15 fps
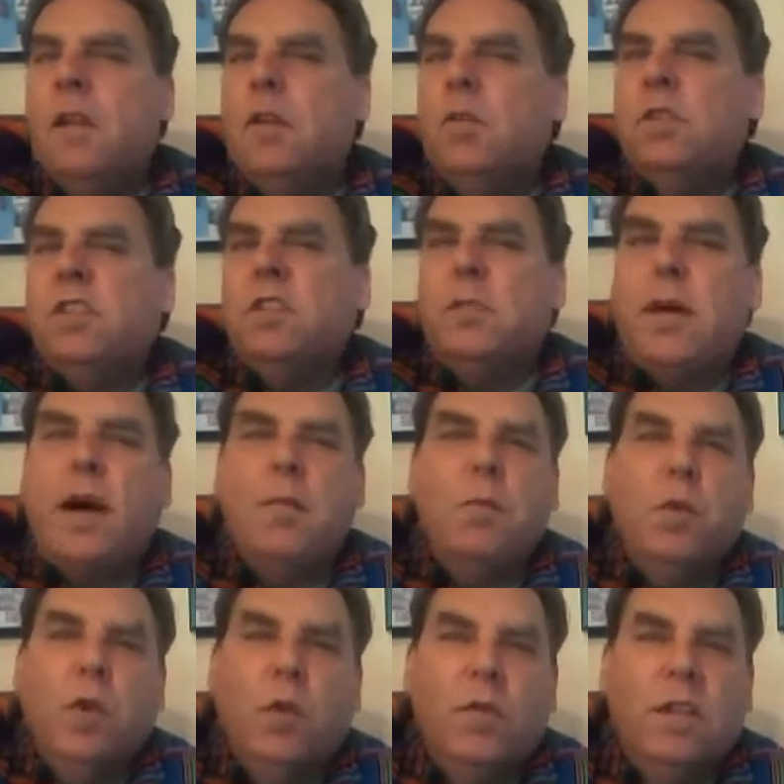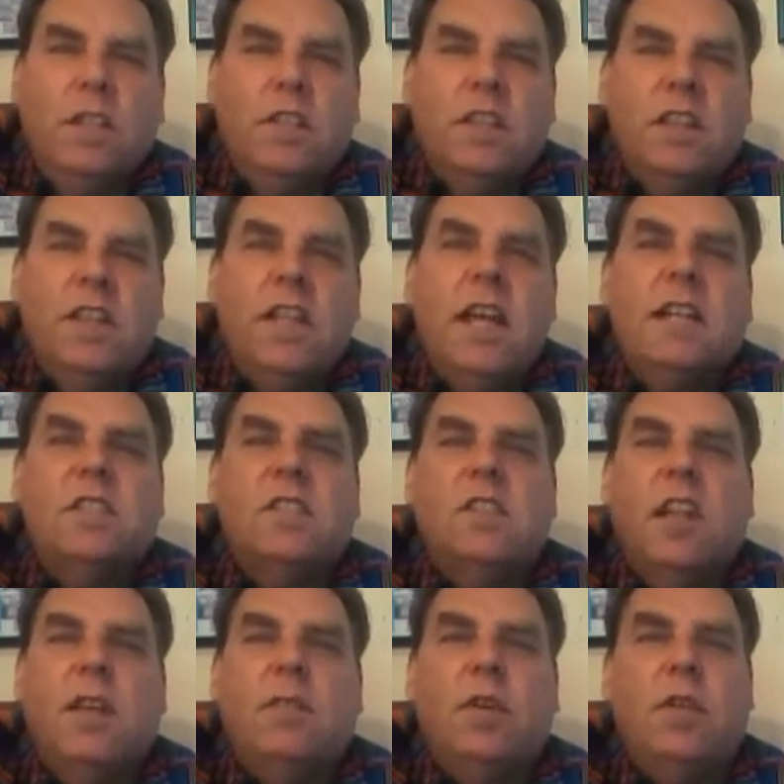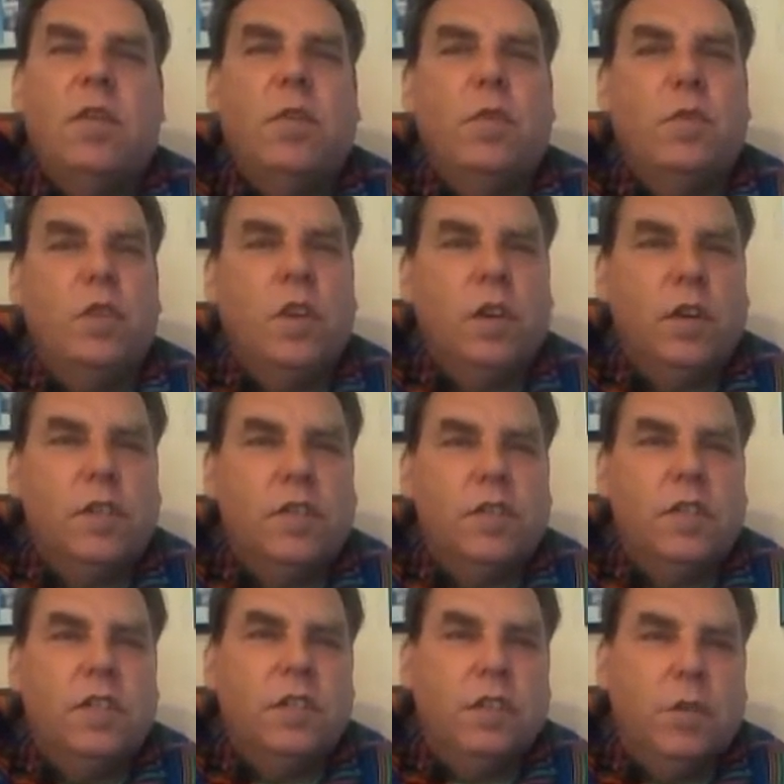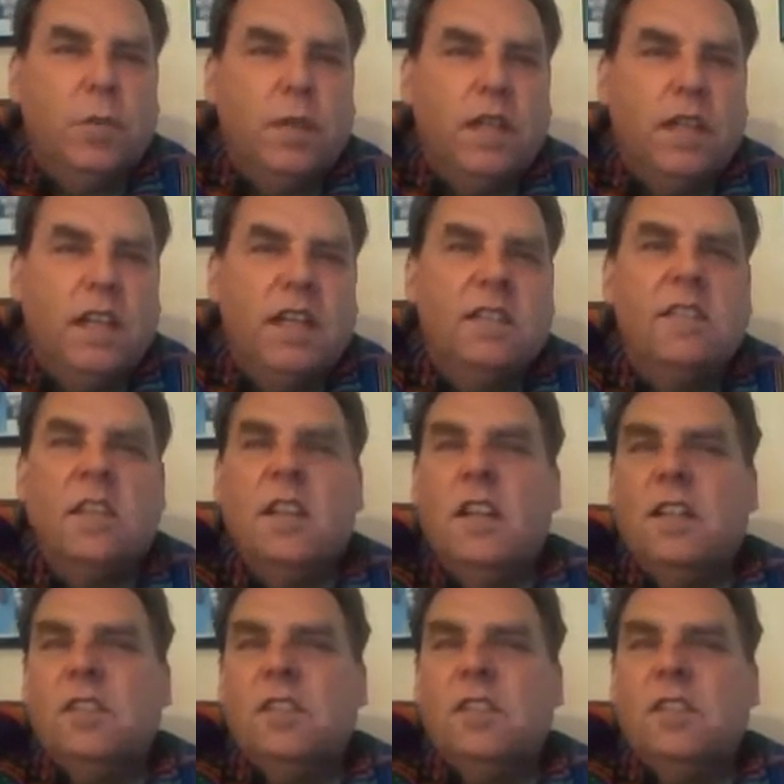which is about moving to the next level through nurturing new beginnings.